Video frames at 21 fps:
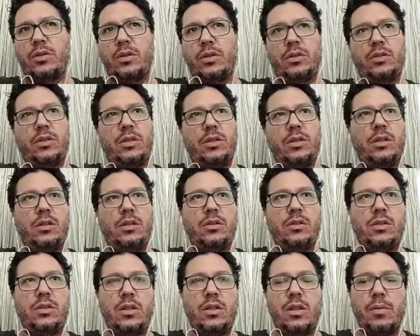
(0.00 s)

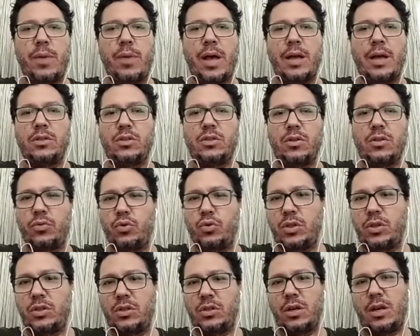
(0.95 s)
It's in the banks of
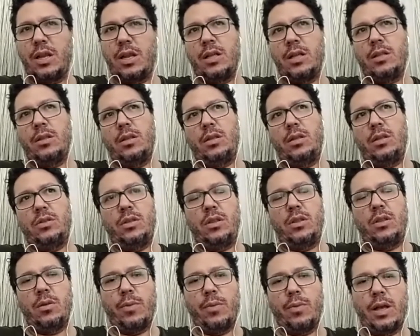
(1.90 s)
Switzerland. It's in
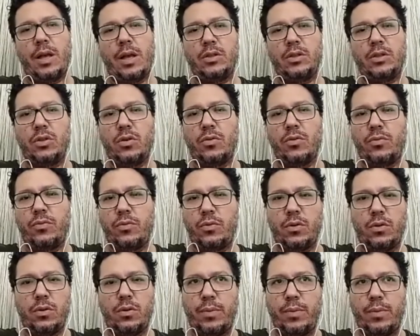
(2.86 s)
the banks of
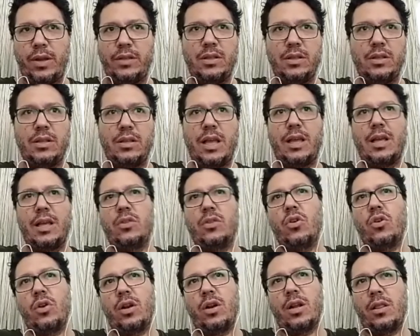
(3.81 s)
places like
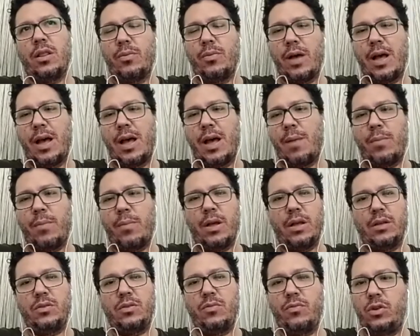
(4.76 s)
Andorra, the Bahamas,
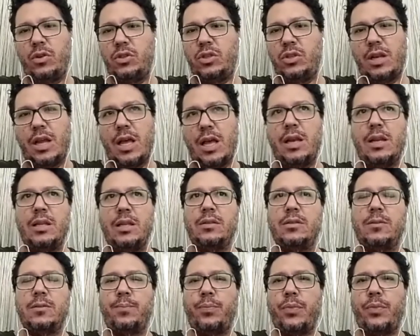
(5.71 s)
Virgin Islands.
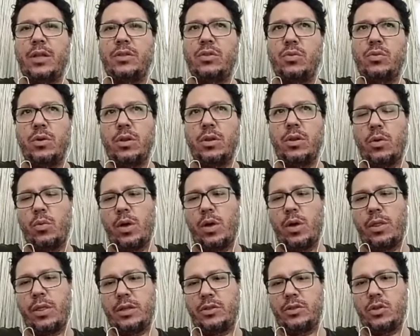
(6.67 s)
That's where the
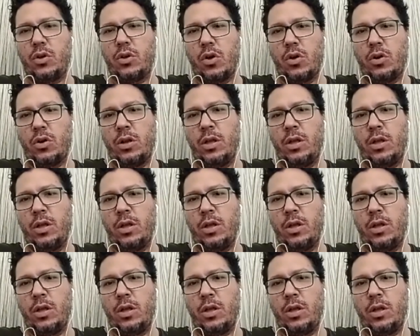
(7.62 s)
wealth has gone.